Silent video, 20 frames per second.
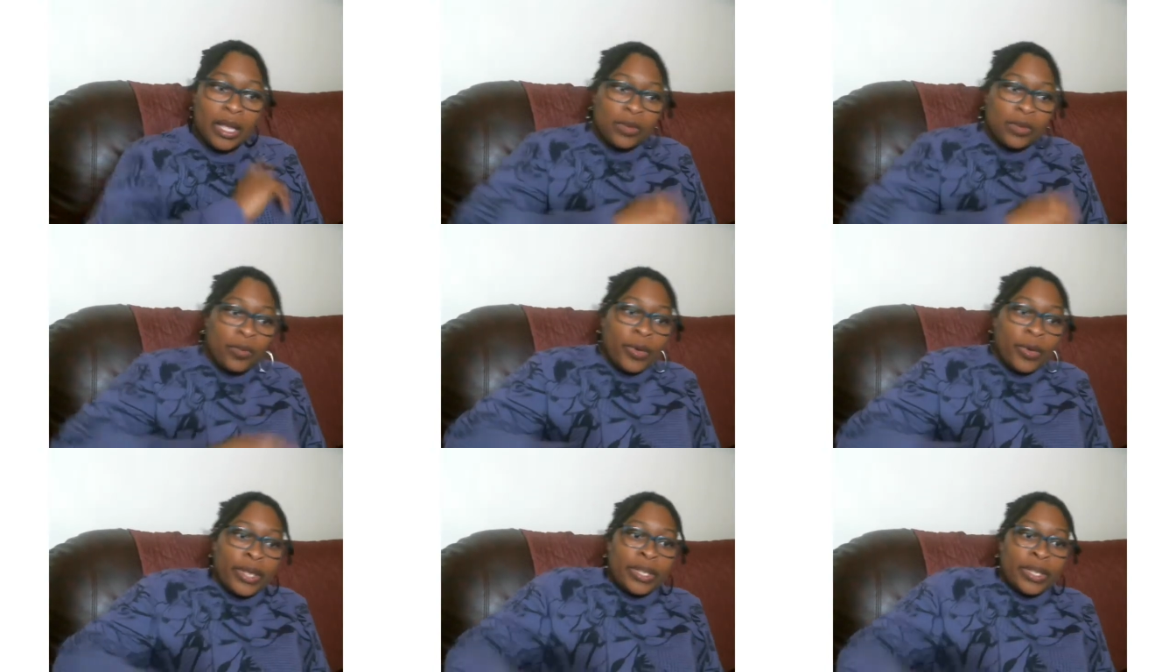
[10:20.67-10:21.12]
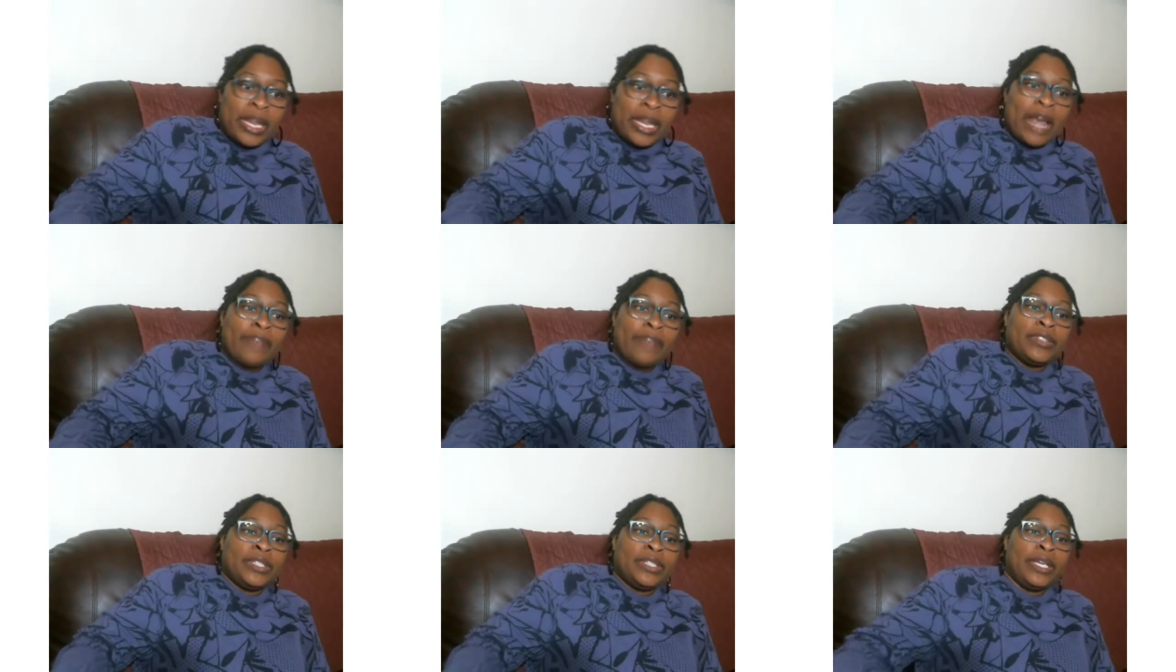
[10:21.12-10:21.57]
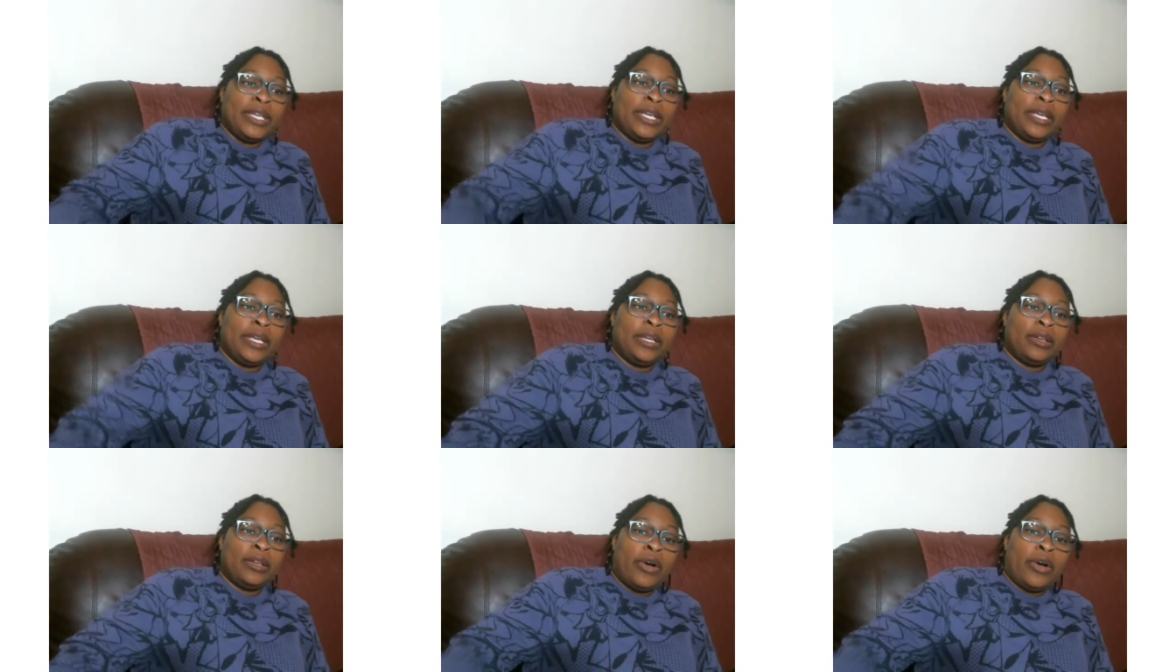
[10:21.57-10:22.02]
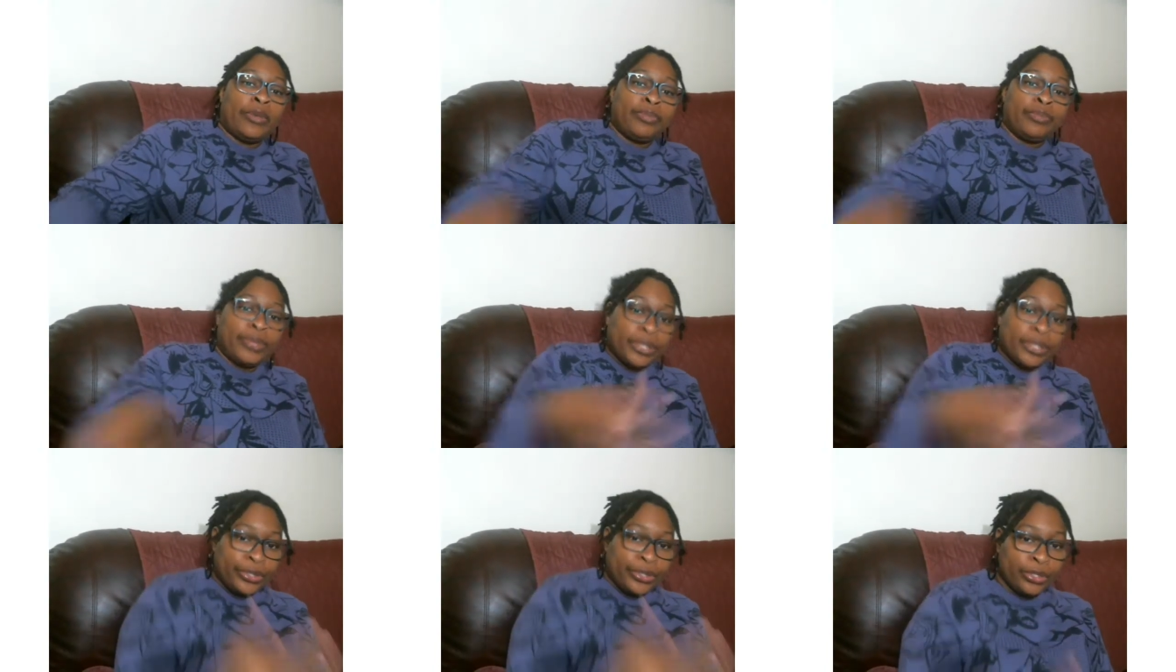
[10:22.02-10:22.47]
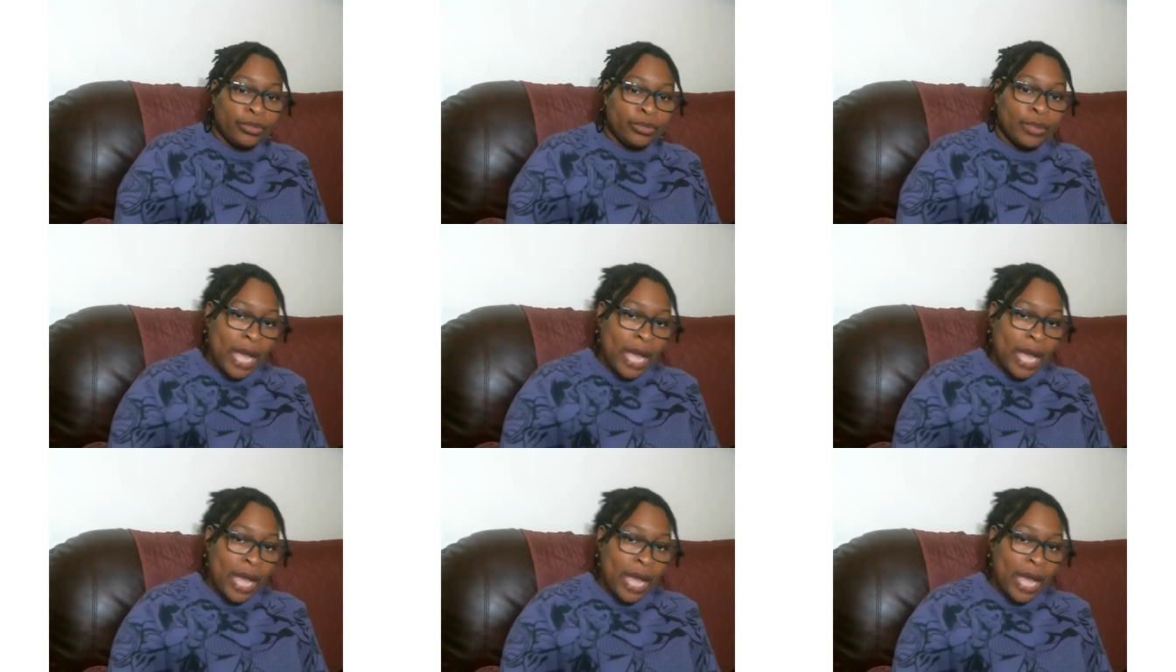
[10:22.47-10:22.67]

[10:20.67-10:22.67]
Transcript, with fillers: One that I've seen on BookTube.